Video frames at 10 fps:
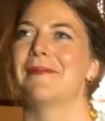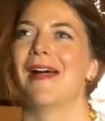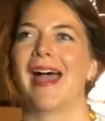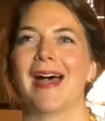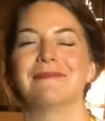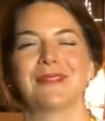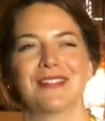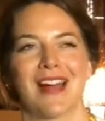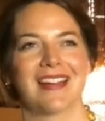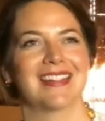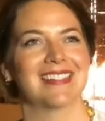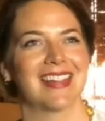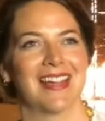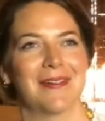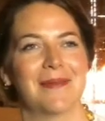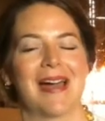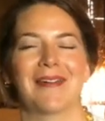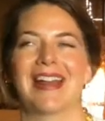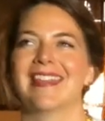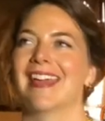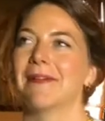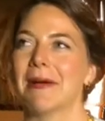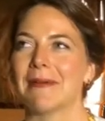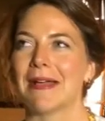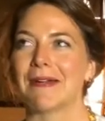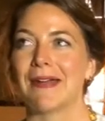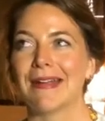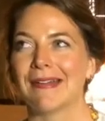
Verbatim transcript: perhaps shocking to him. When I think about my great